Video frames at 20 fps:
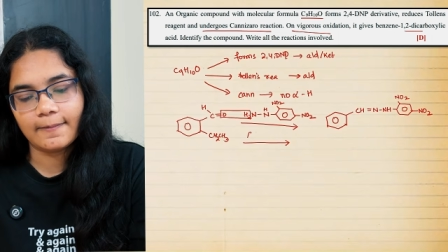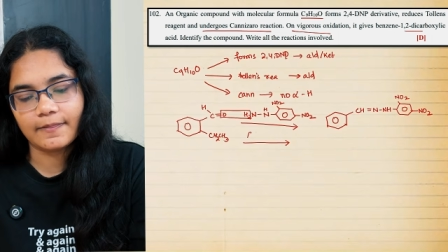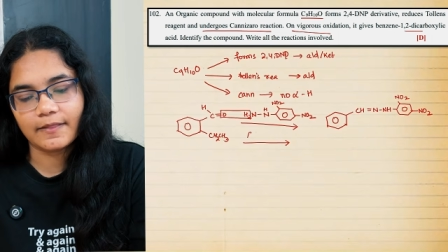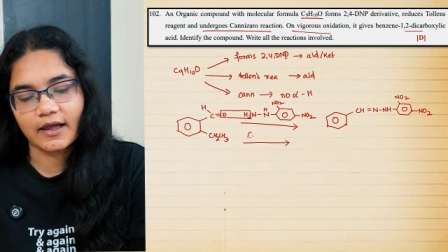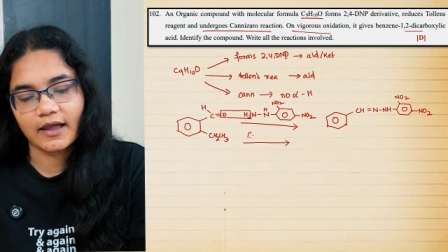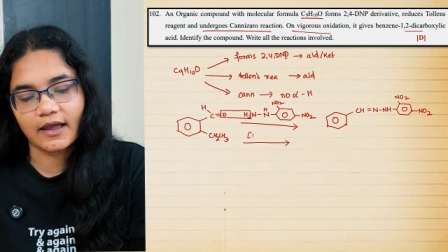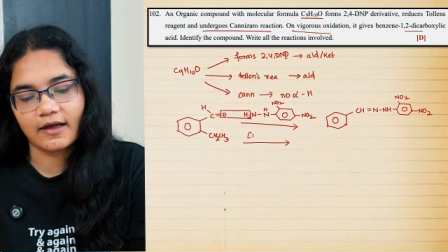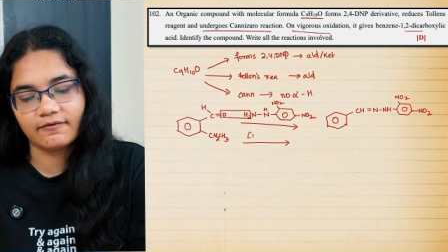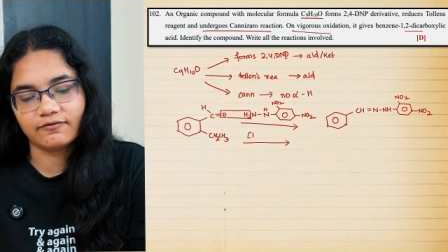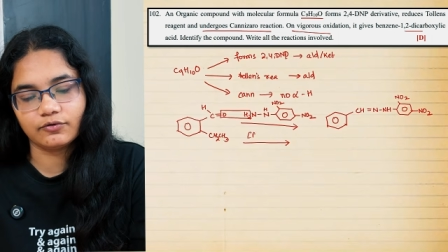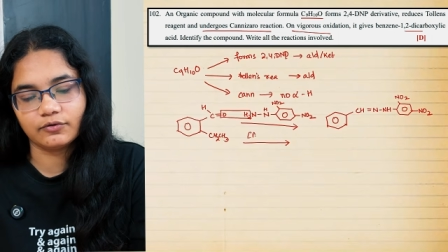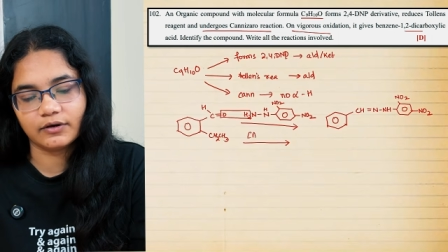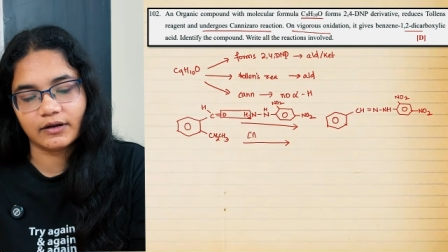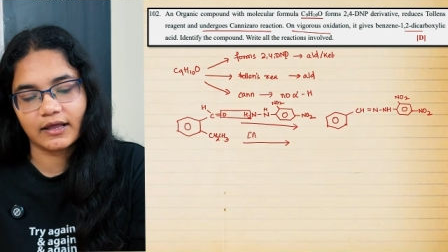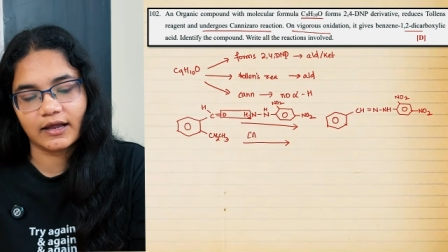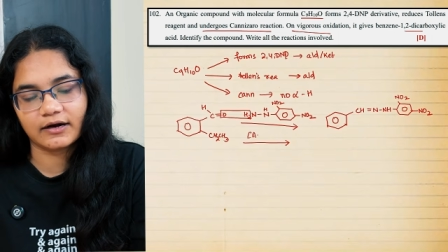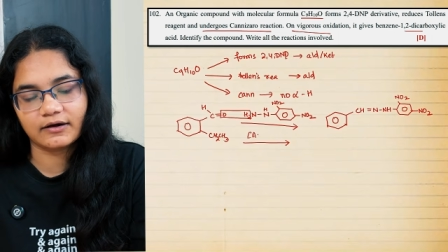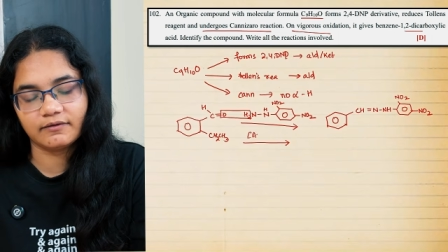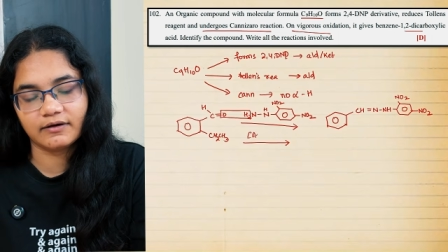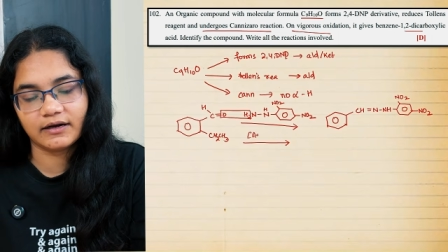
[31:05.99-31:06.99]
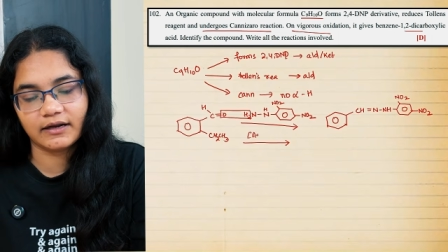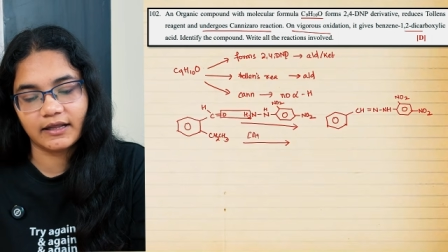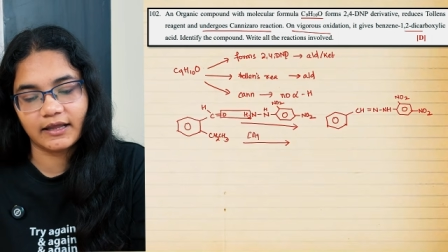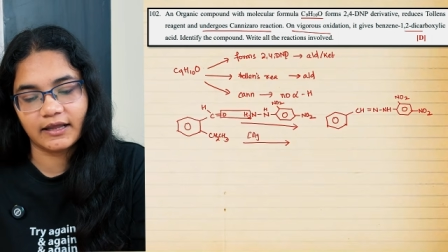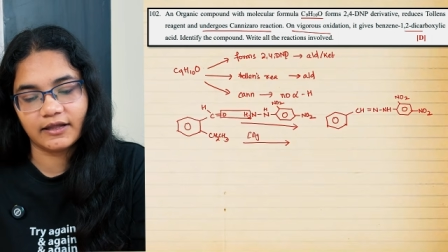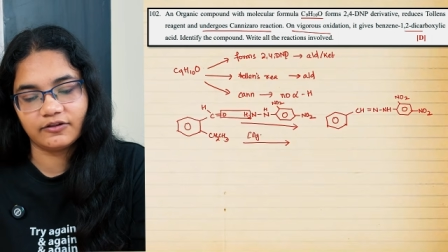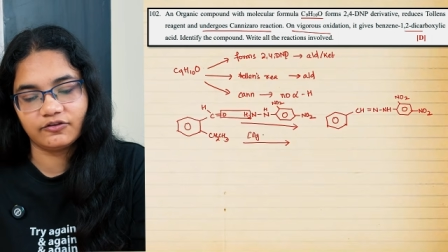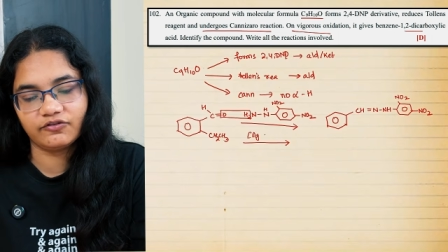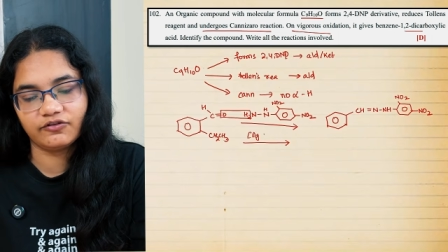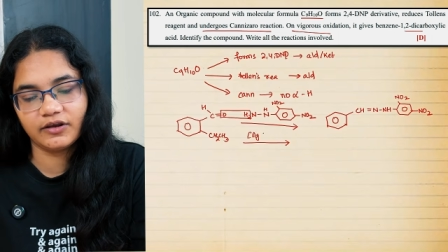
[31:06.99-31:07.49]
I have to react with
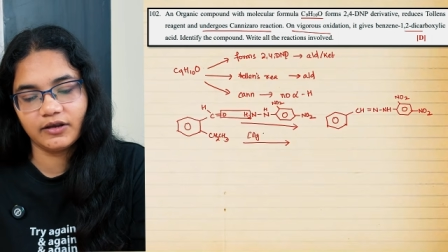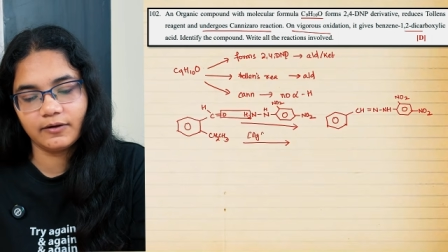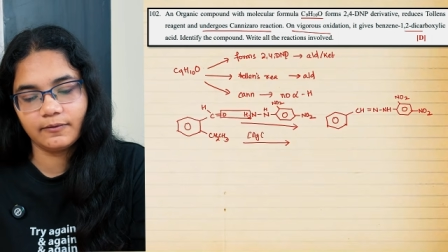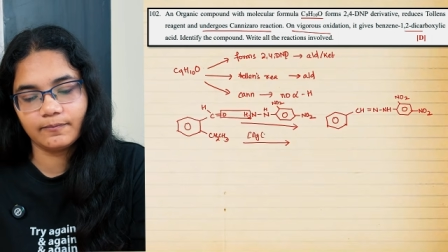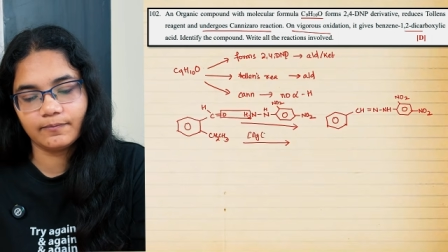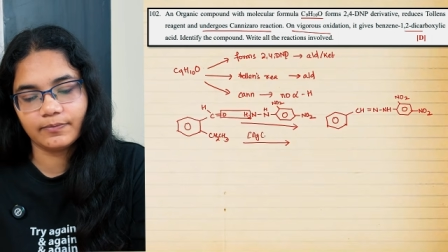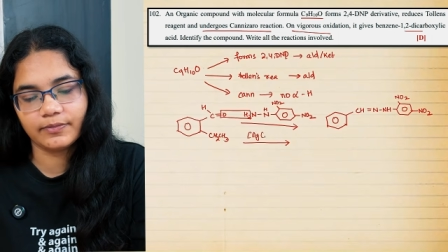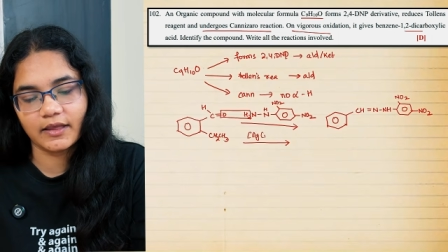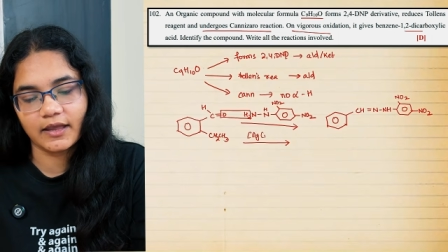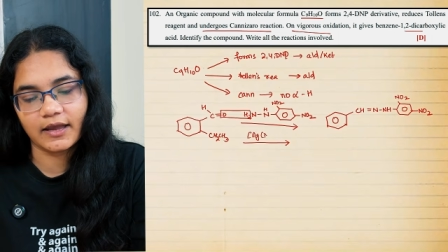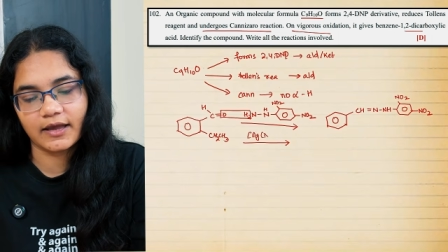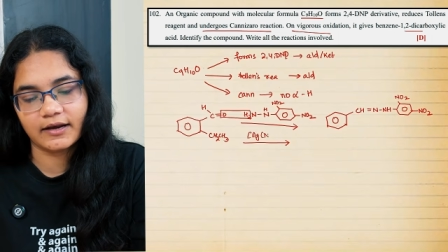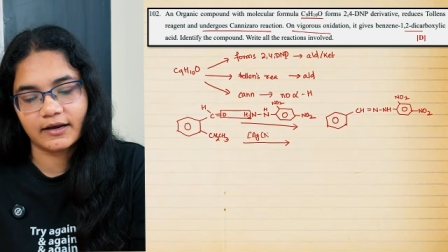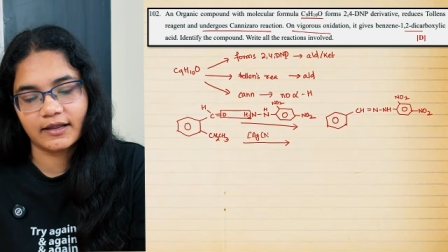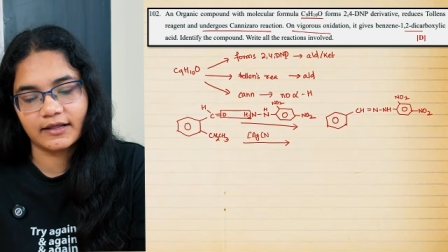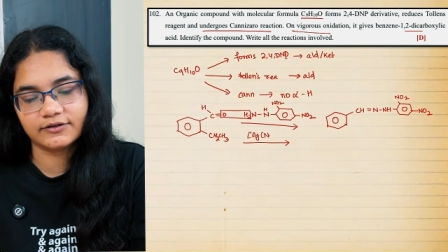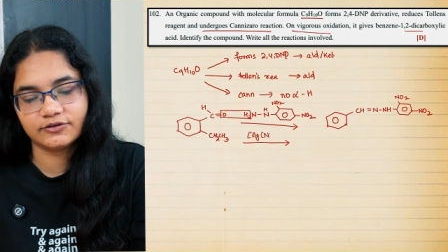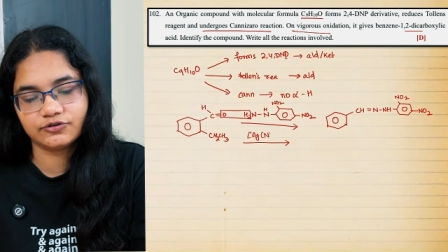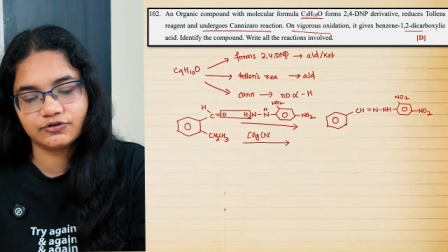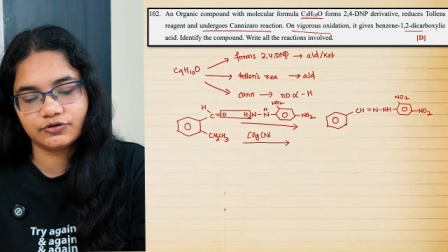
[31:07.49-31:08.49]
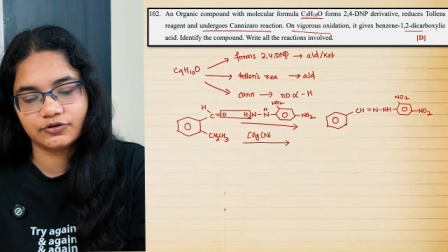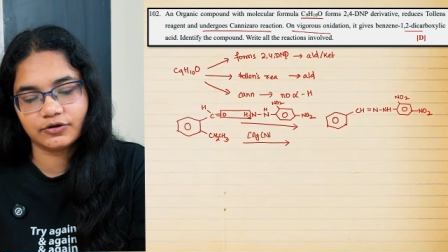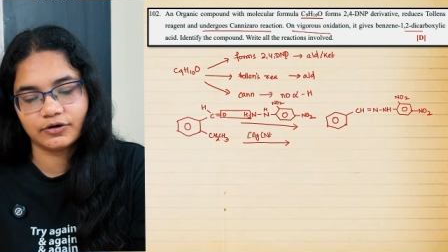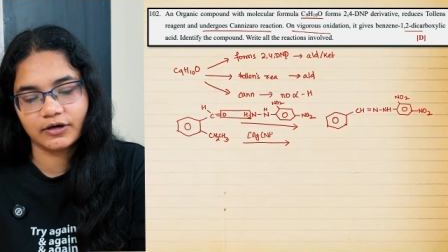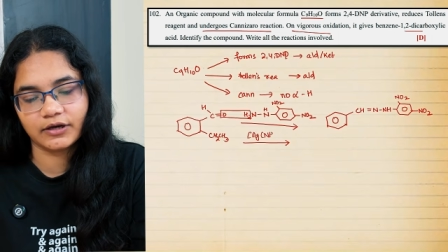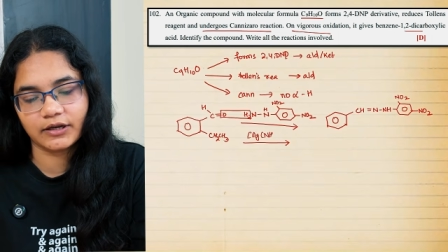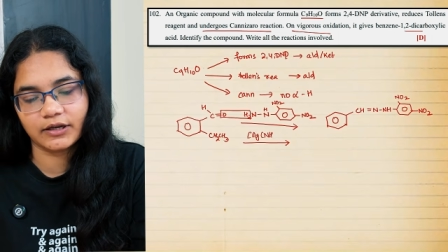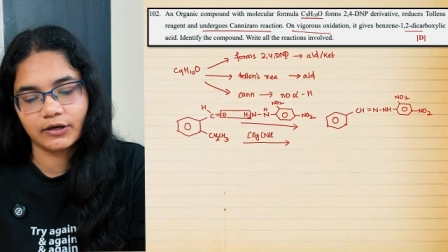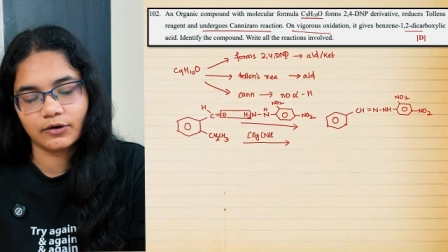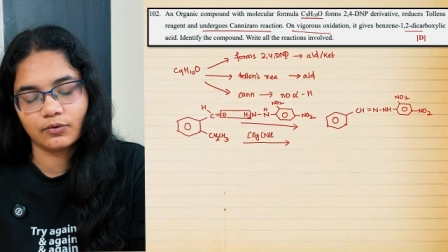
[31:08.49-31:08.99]
Ag
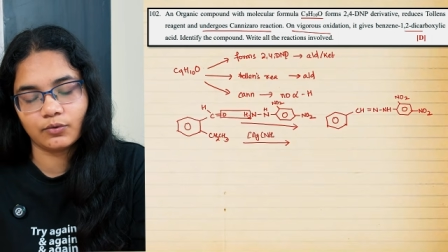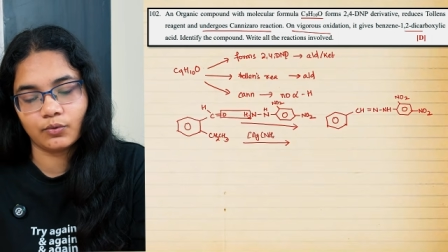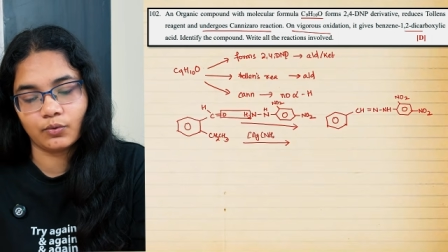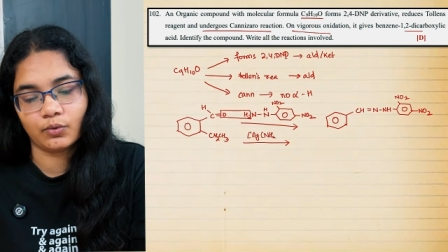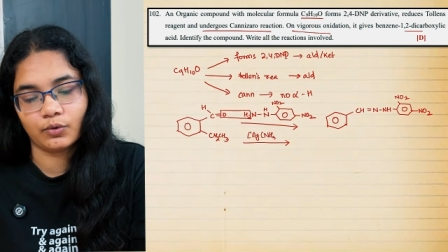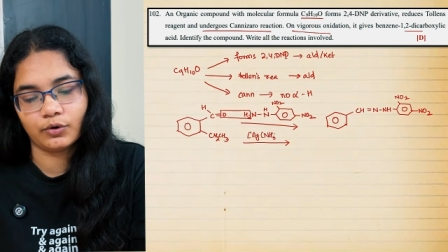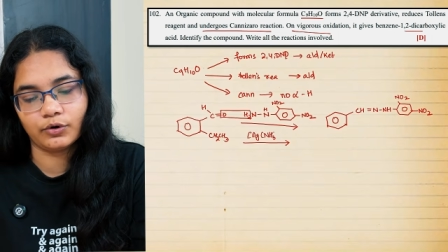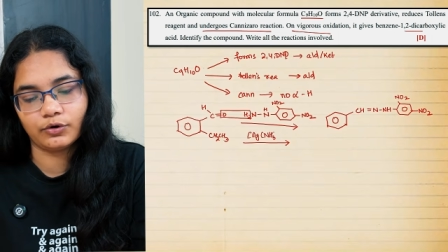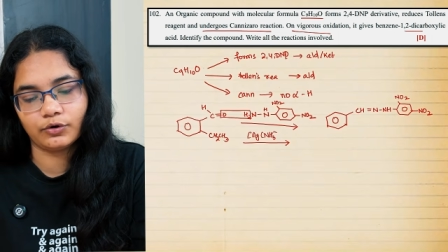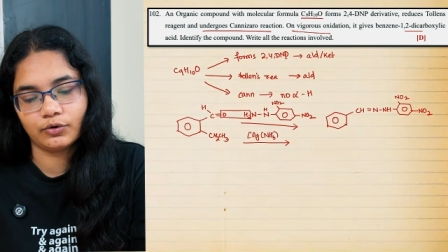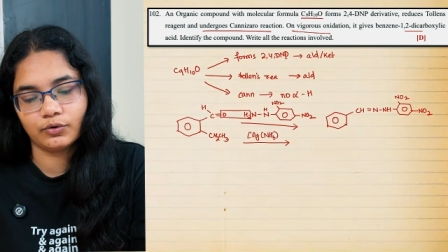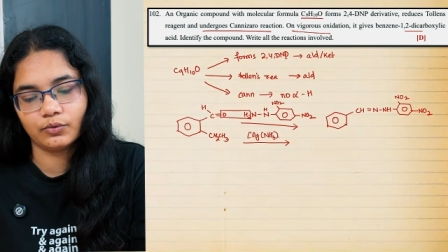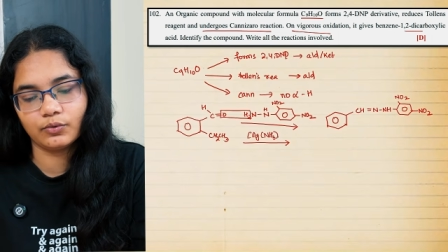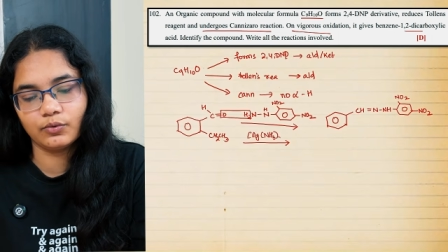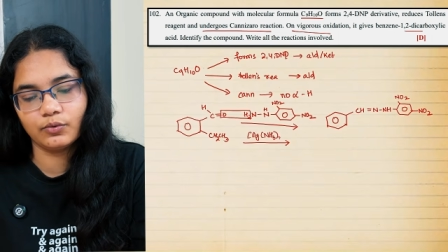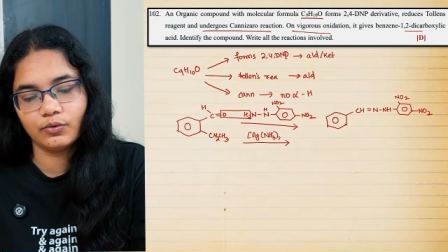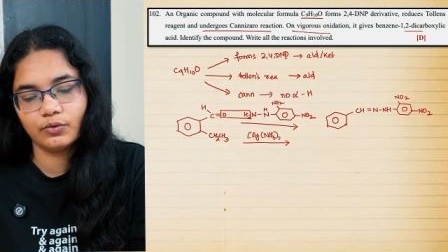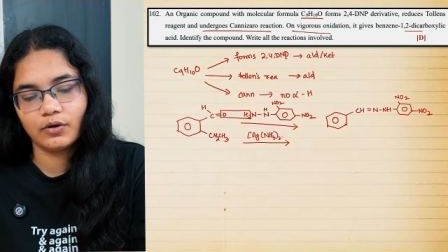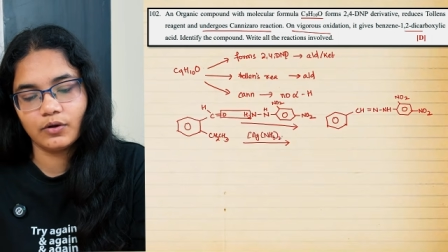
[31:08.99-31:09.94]
NH3 whole 2